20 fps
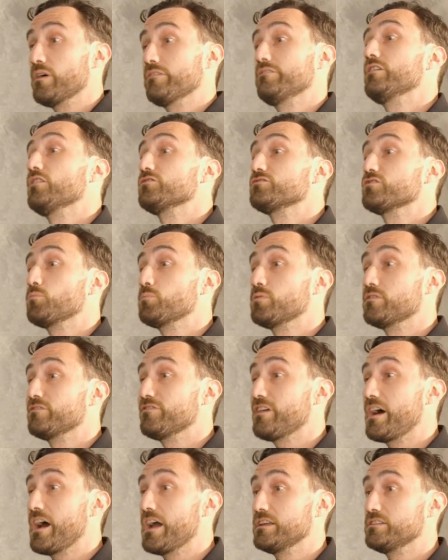REV'IT also
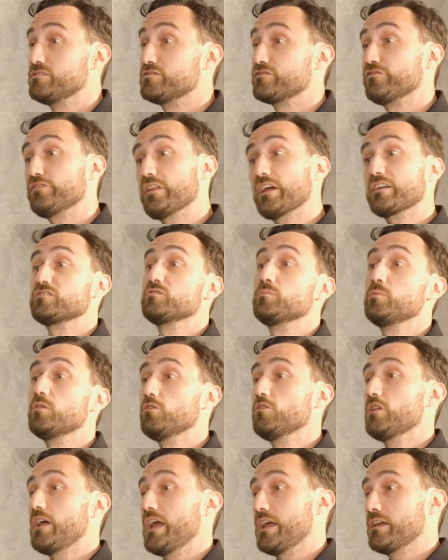provides
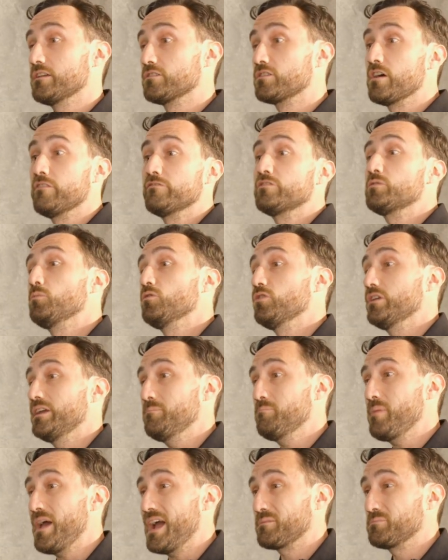flexible and comfortable
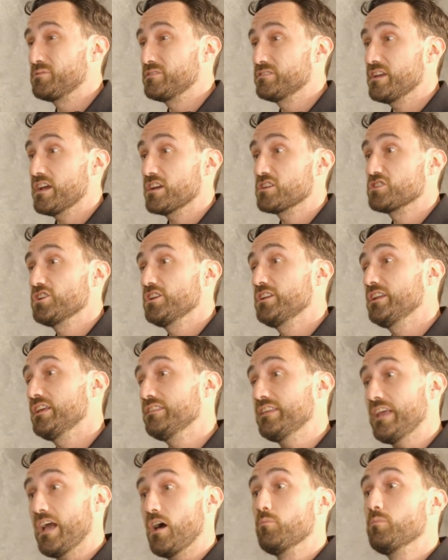impact protection
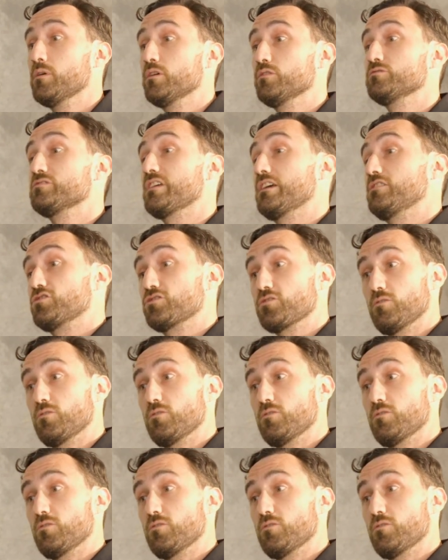in the elbows and